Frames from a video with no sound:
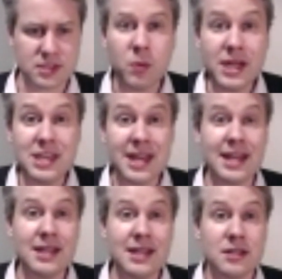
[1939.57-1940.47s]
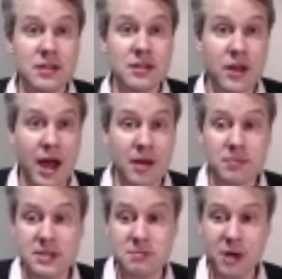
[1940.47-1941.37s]
We need um,
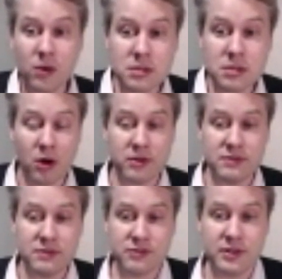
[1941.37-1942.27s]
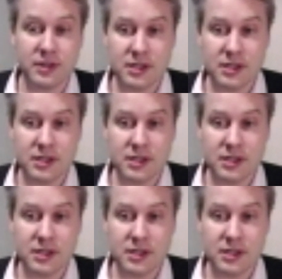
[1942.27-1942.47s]
this melting pot of different